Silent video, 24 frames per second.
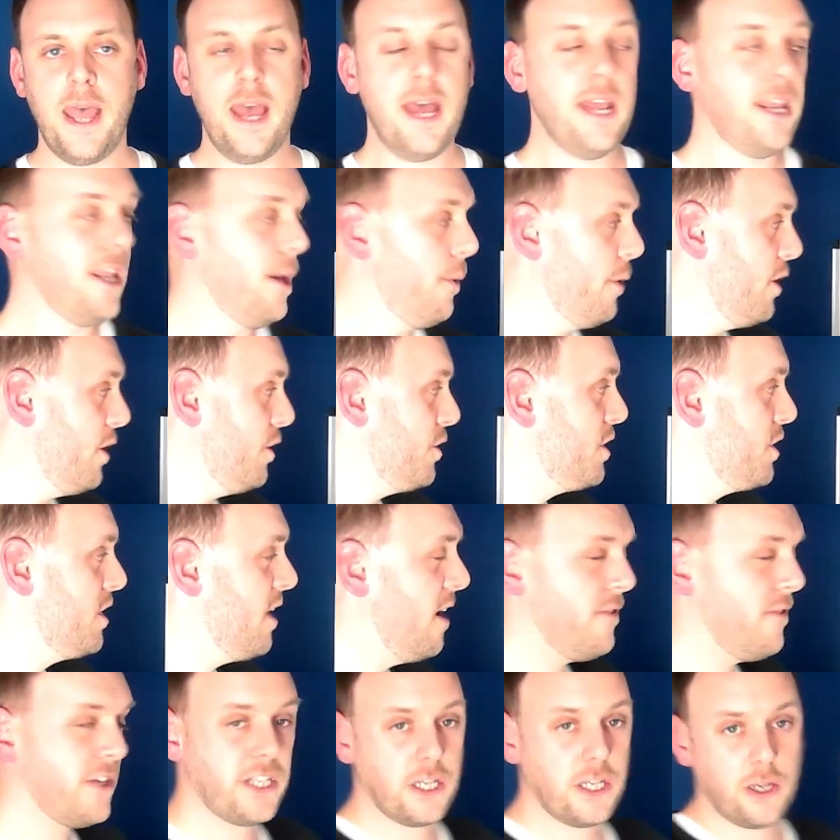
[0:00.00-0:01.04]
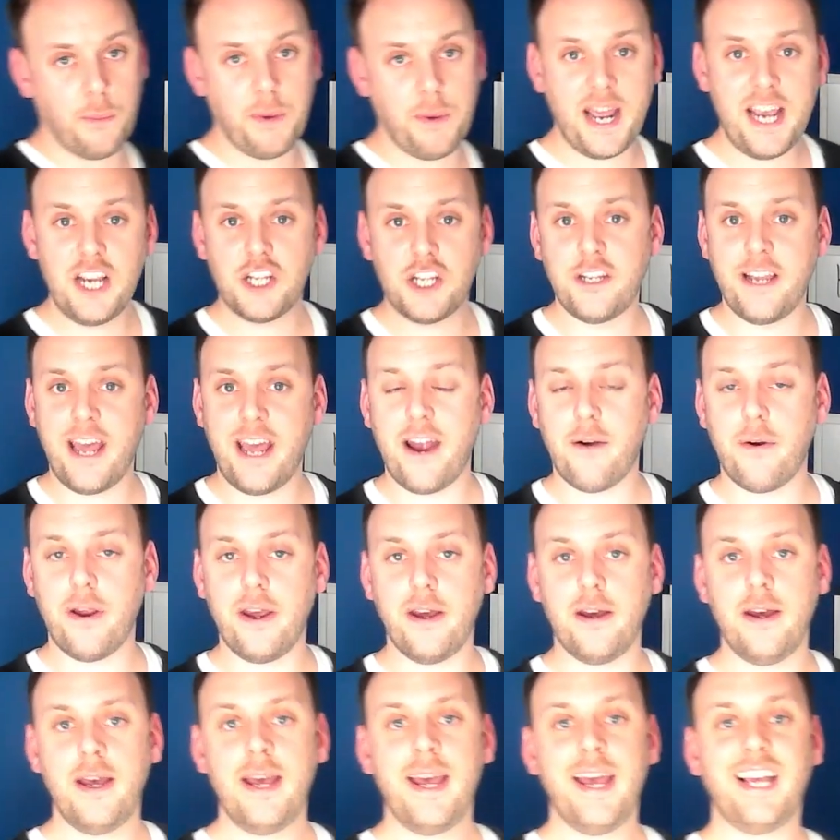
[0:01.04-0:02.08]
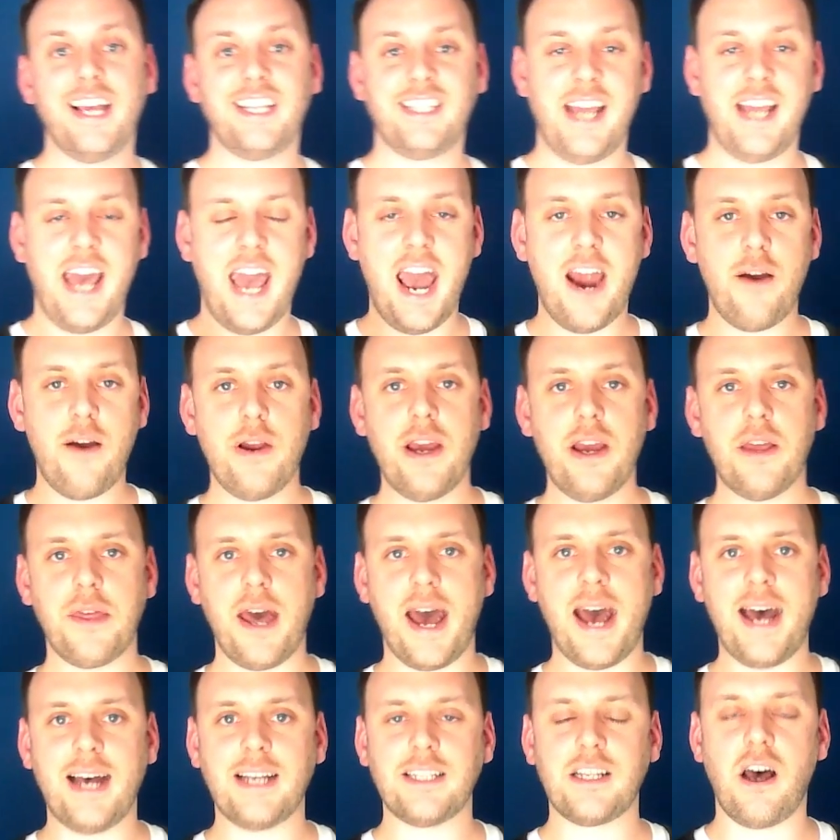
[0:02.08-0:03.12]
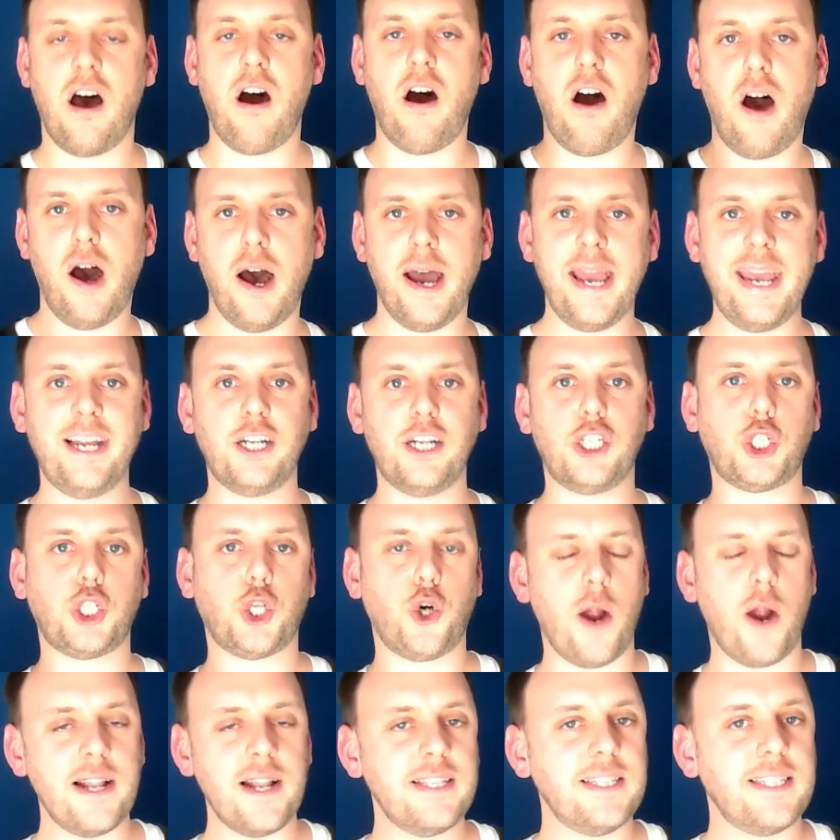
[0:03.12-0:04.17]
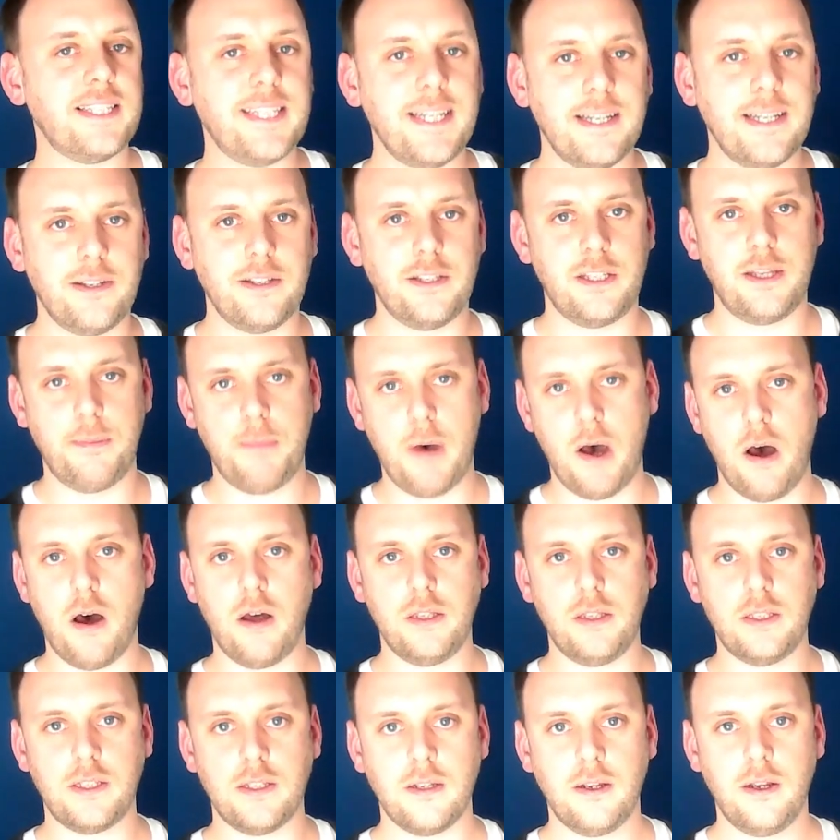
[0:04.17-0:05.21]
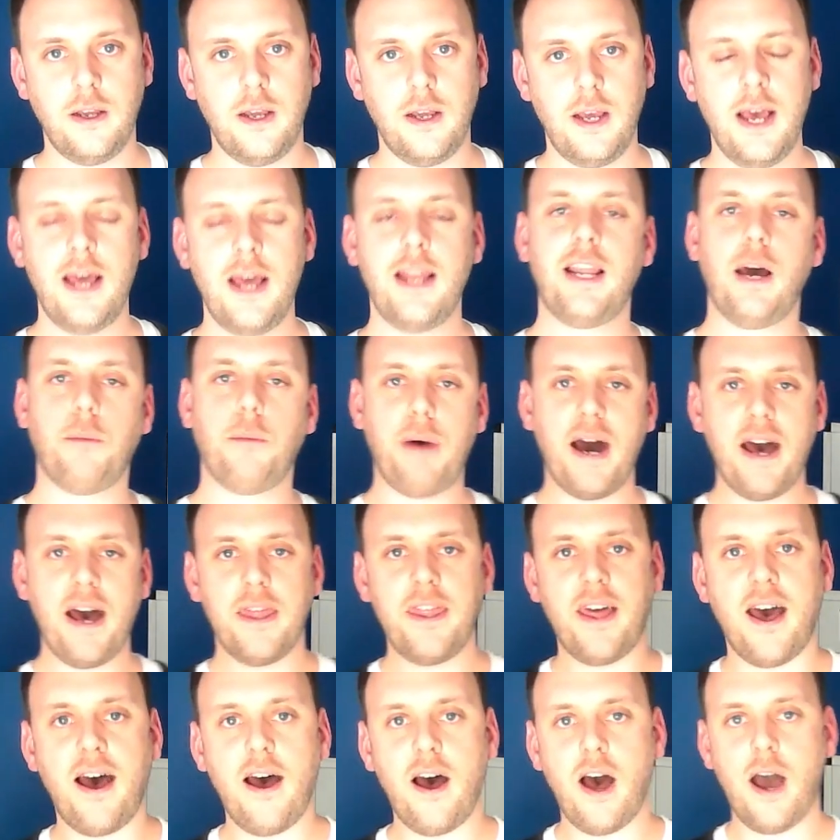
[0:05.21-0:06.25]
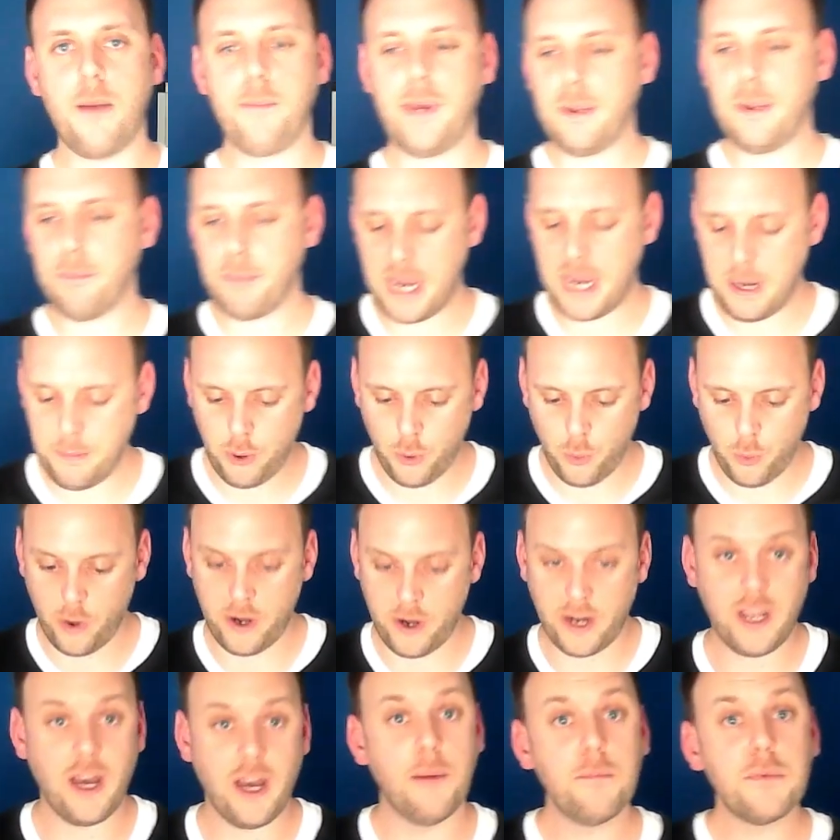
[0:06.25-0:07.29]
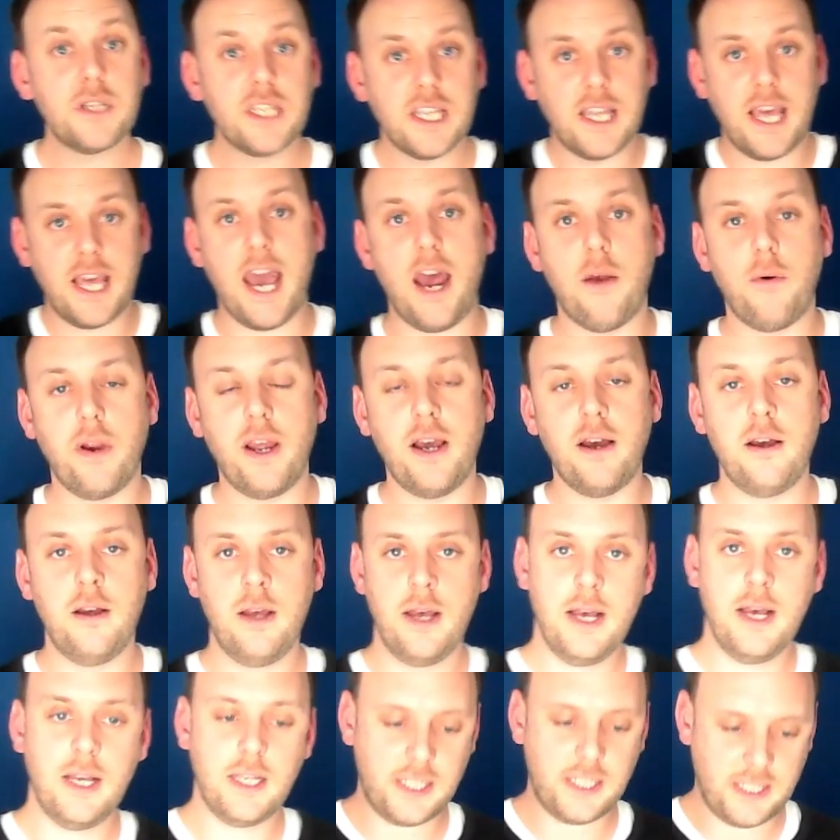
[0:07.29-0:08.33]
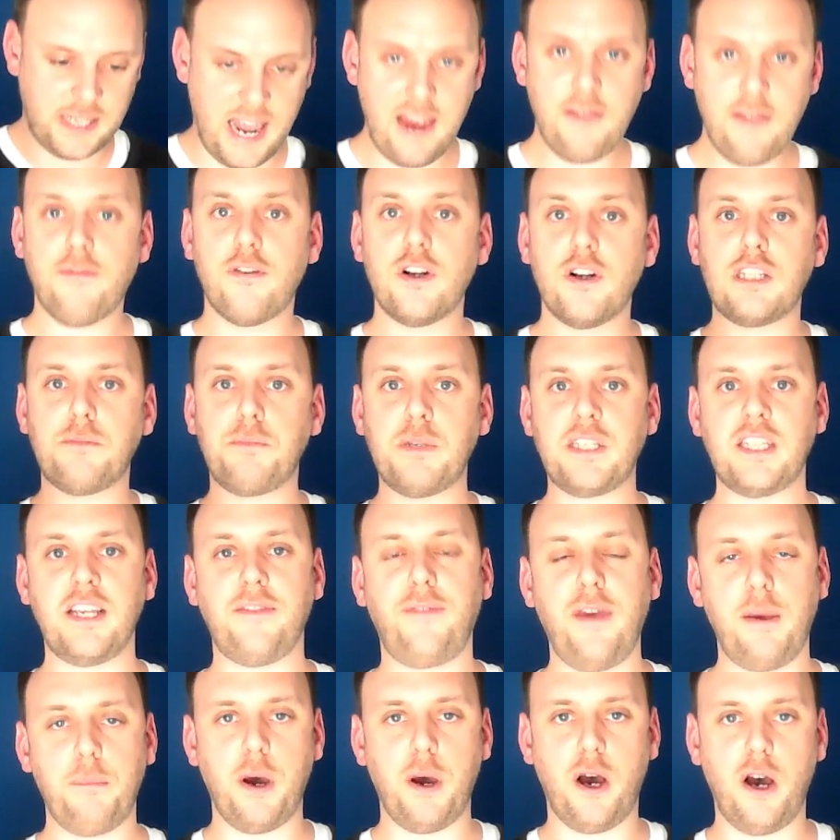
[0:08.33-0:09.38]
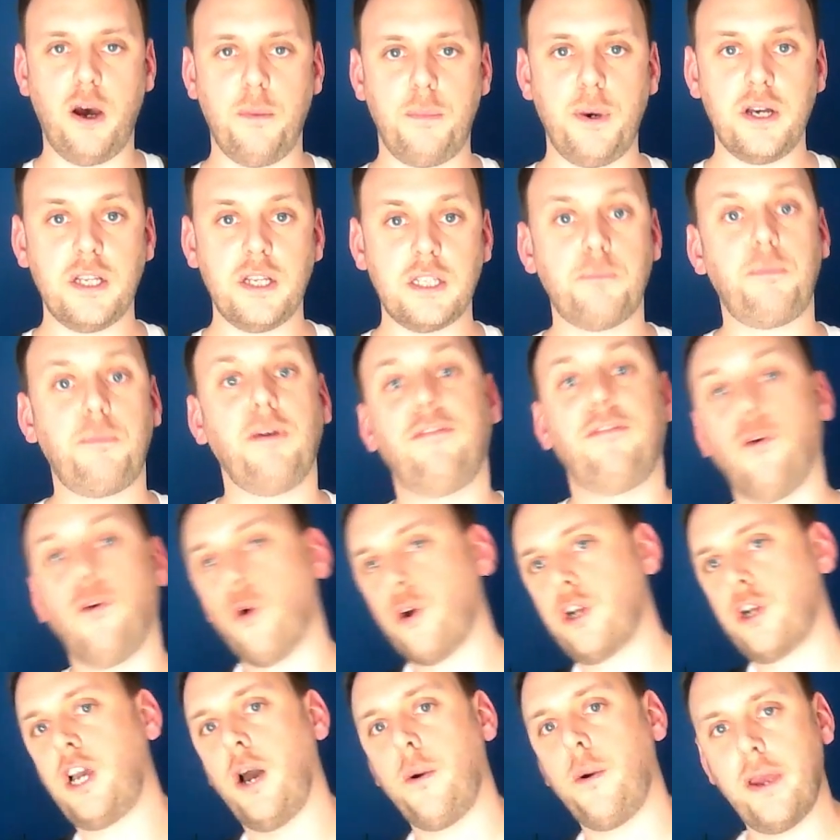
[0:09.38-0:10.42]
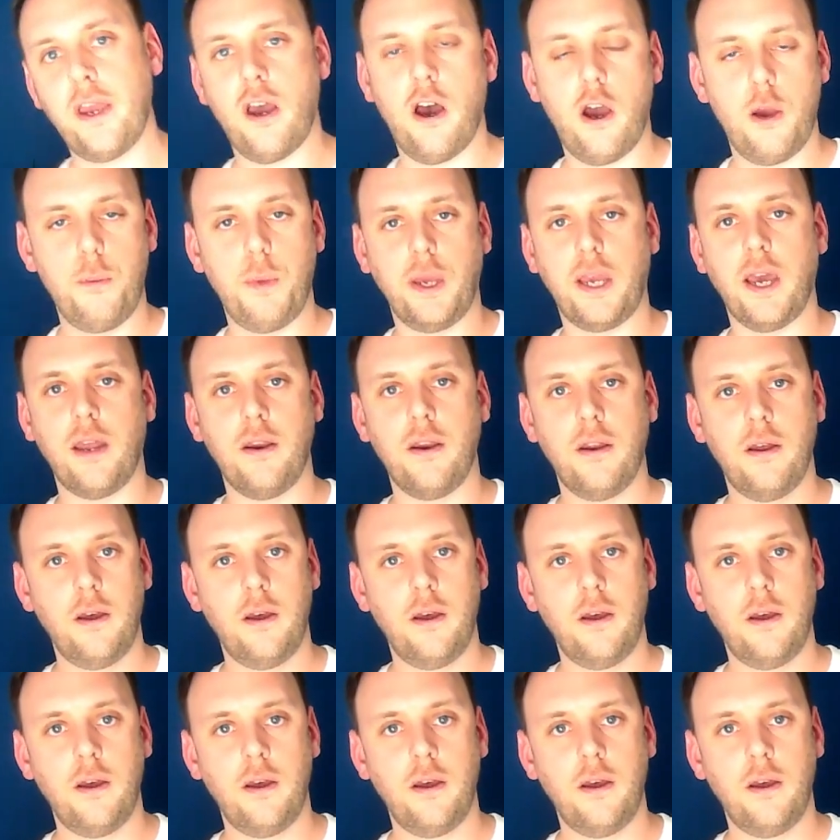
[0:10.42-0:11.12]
Now, a good serviced accommodation area is an area that has high transient demand. Now, by that, I mean people want to come to the area, stay for a specific purpose before going home again.